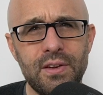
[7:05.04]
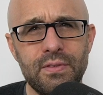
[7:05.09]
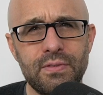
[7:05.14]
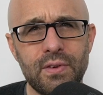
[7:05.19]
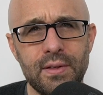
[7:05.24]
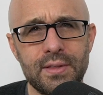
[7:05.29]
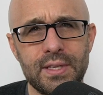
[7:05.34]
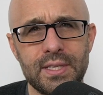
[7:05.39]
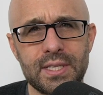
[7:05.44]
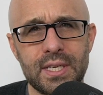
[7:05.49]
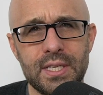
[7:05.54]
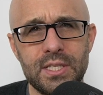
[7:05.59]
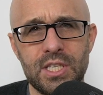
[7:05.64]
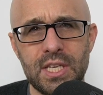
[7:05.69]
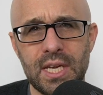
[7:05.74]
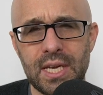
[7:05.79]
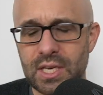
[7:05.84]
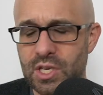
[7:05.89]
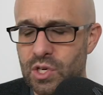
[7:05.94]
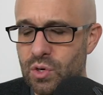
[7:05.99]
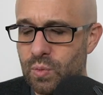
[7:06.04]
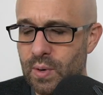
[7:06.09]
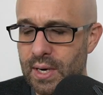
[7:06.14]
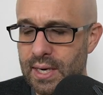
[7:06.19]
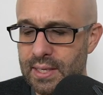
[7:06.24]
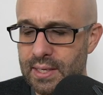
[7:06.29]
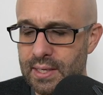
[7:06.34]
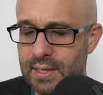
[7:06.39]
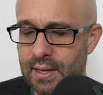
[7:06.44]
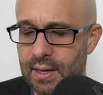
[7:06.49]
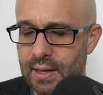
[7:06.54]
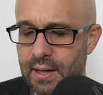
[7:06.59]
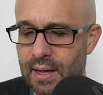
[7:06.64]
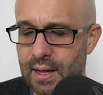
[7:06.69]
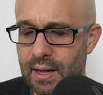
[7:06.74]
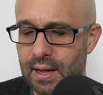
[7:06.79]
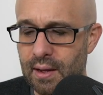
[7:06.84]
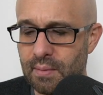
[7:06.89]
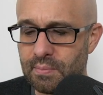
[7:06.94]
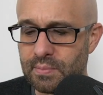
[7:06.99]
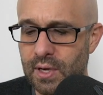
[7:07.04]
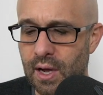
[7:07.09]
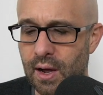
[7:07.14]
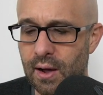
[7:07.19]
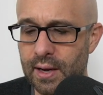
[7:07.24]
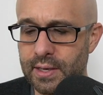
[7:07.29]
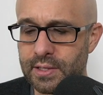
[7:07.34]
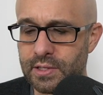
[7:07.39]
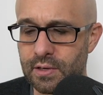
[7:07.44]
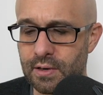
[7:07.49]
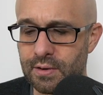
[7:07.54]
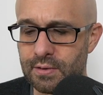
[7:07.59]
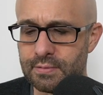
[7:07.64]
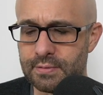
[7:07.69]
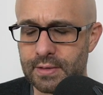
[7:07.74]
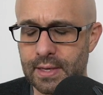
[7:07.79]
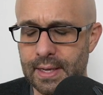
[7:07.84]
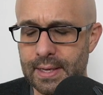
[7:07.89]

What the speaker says: you've got this continuing kind of